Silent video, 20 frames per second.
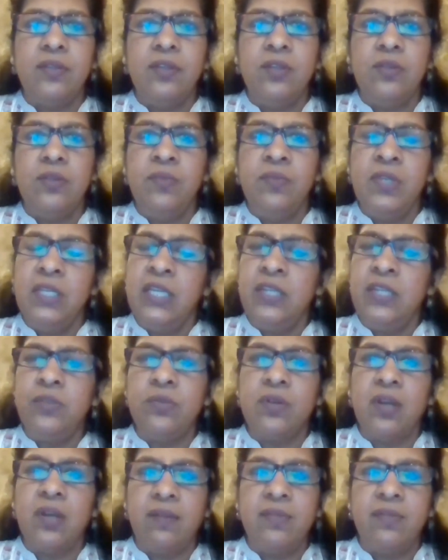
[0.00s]
We need to
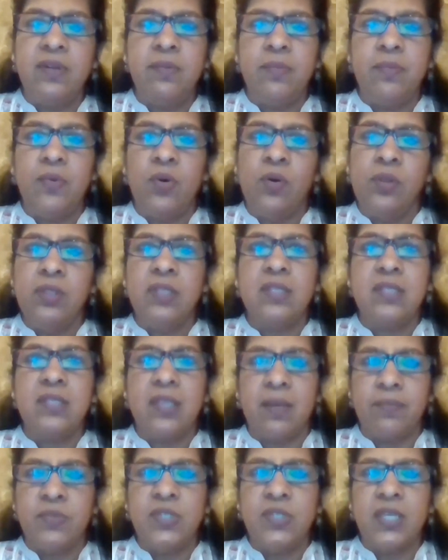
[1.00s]
cover all the
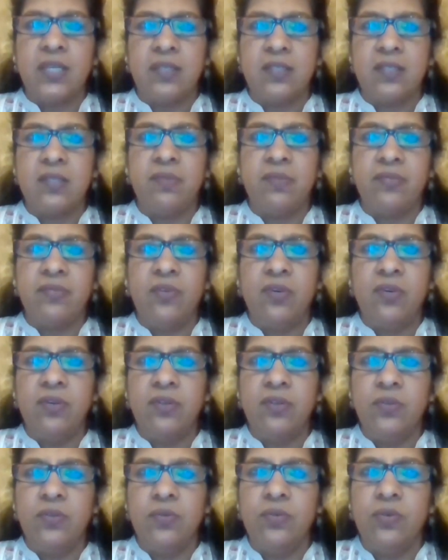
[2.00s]
subjects before
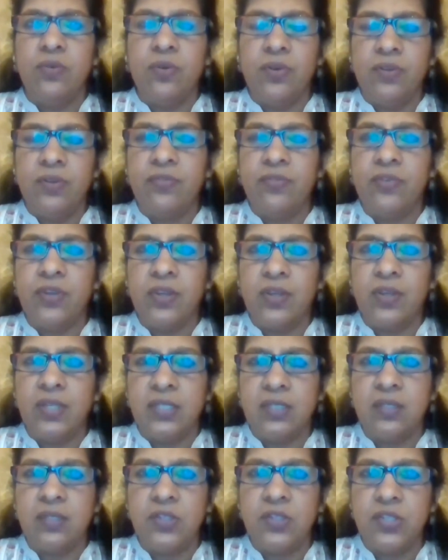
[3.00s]
you go in for your
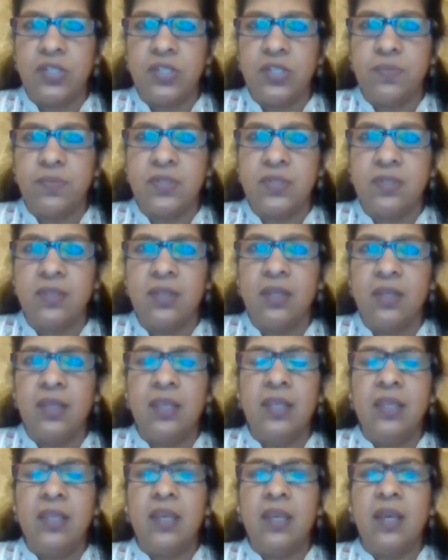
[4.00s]
internships.
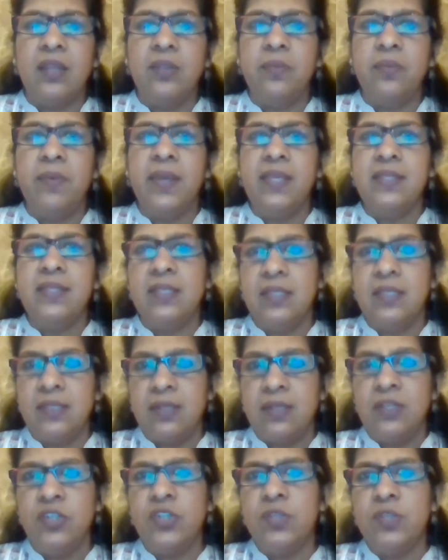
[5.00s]
Otherwise,
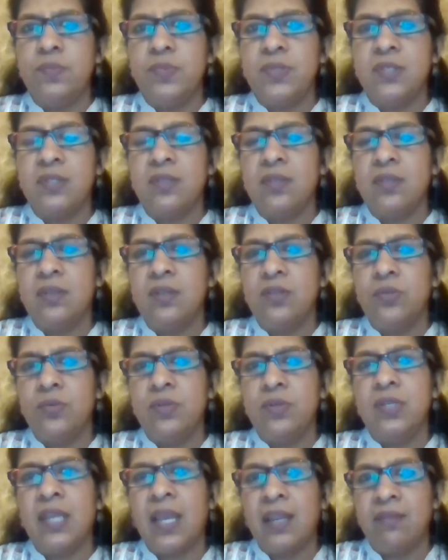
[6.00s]
internships
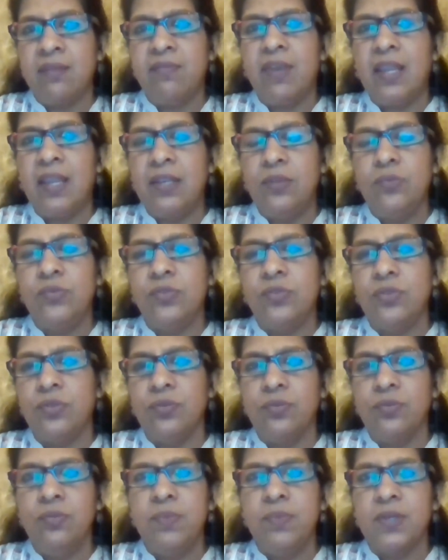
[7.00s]
don't add value to
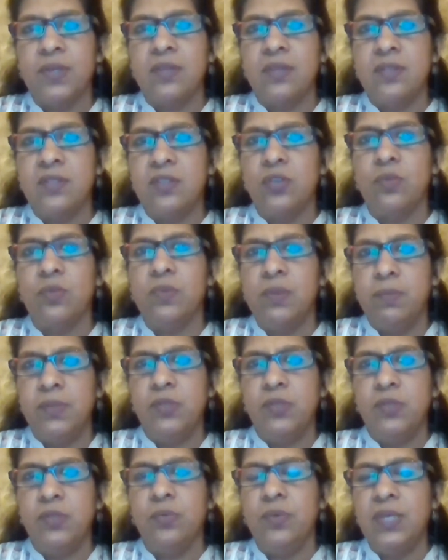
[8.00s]
you because you will be
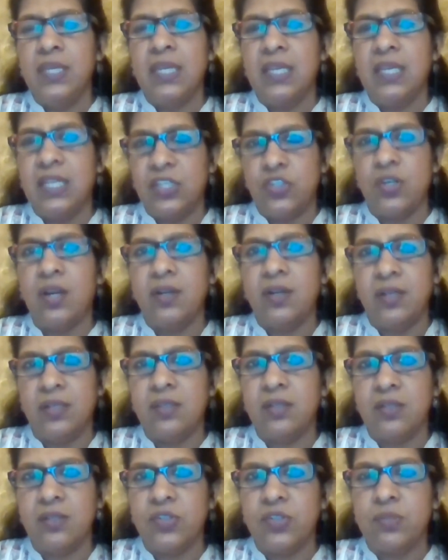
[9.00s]
doing an HR
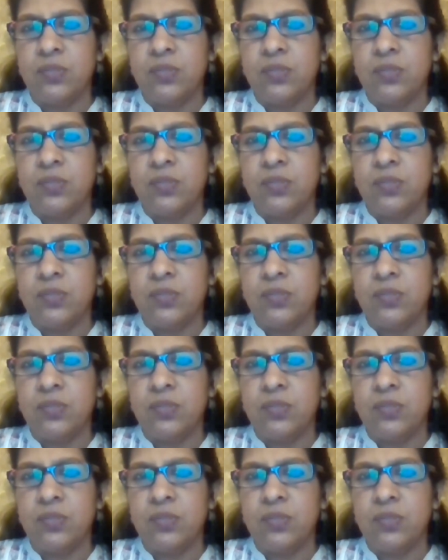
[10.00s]
internship,